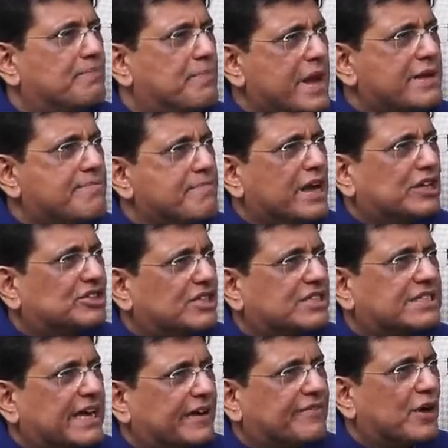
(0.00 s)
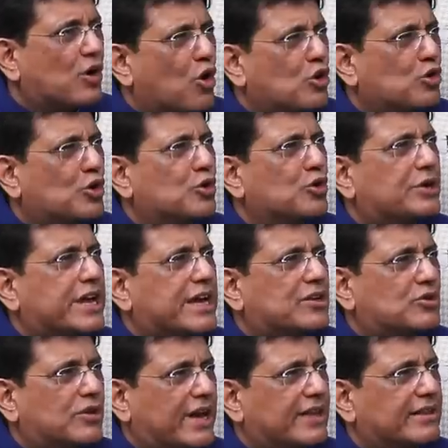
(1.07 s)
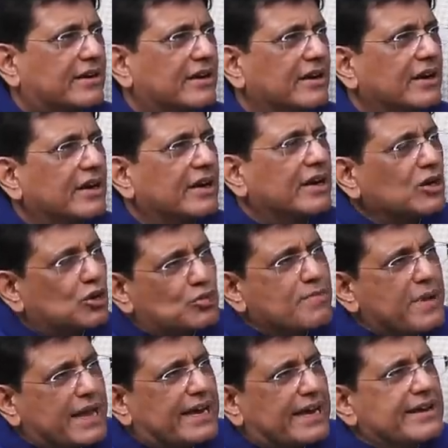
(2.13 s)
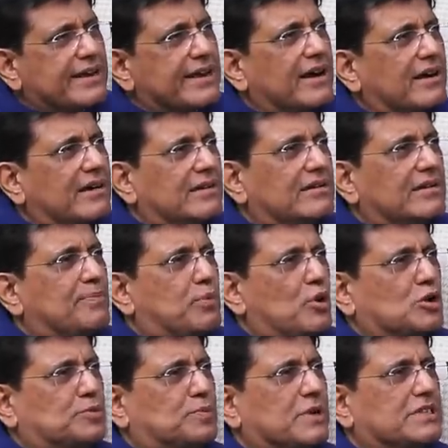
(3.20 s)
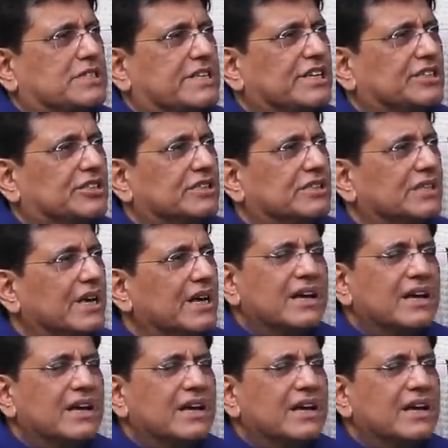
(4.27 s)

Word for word: big measures that all going to take together to make India a prosperous nation.